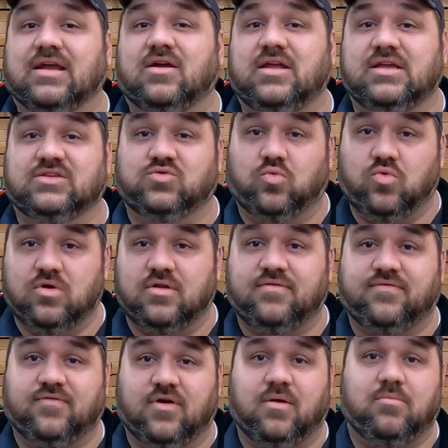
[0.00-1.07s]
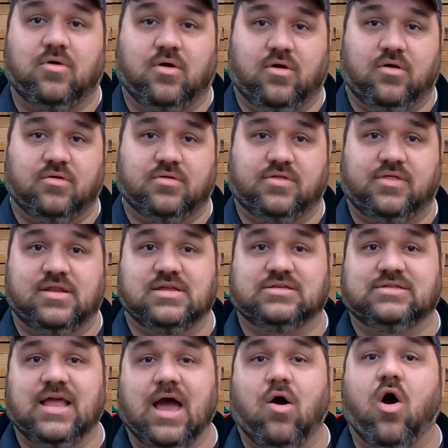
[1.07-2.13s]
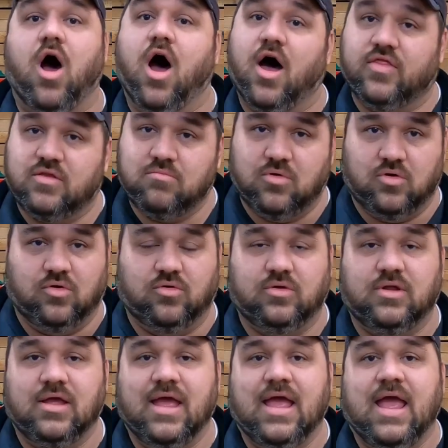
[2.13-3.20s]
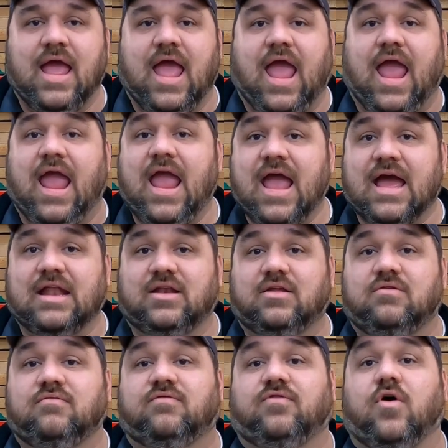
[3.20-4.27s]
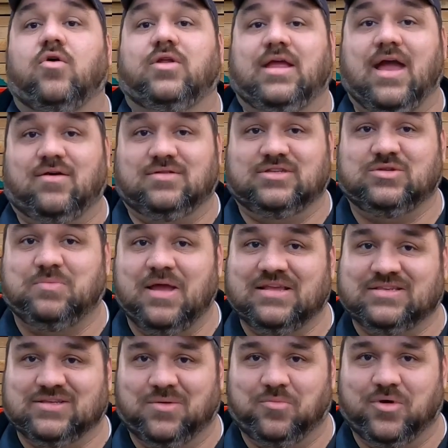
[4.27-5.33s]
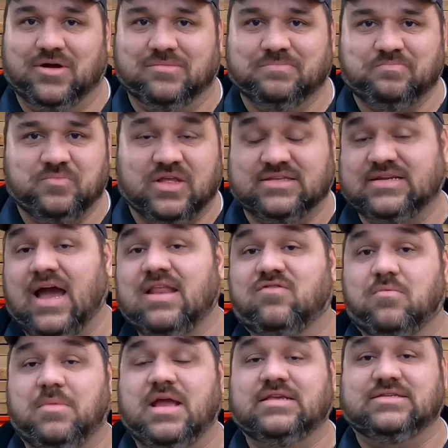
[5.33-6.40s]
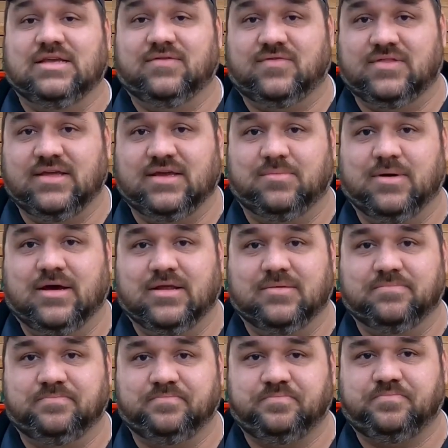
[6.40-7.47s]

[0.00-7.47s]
there is wood from Earth that is now on the moon and floating out in space somewhere. It's kind of amazing if you think about it.